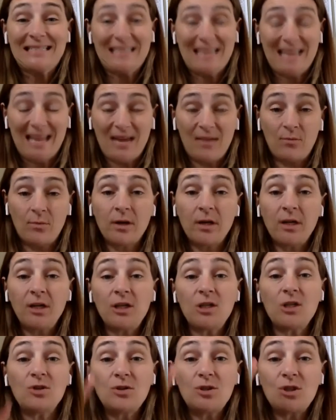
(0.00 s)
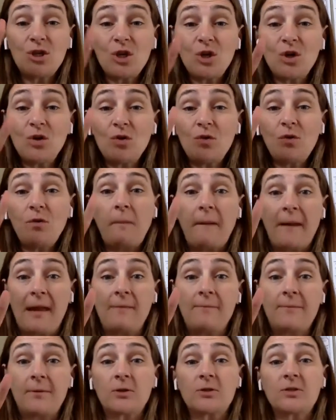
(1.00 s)
today, we're going to do two
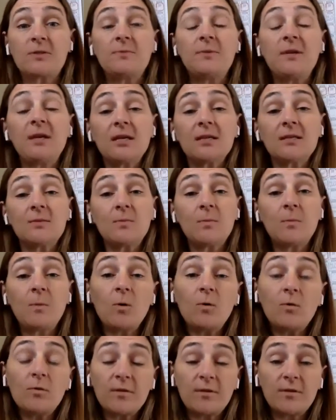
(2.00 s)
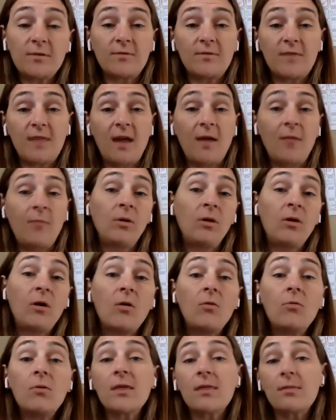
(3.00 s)
papers because both of them
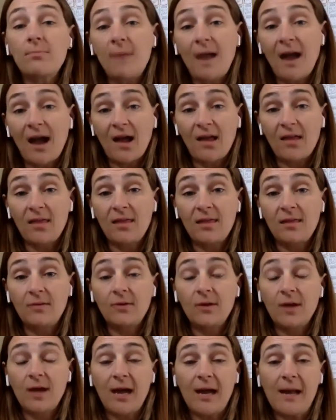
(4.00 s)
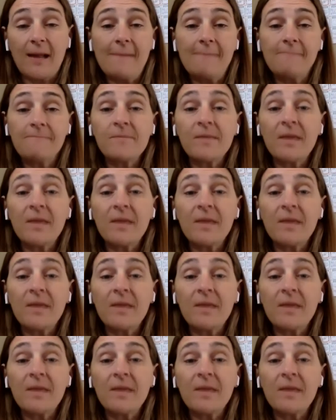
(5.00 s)
go with math, okay?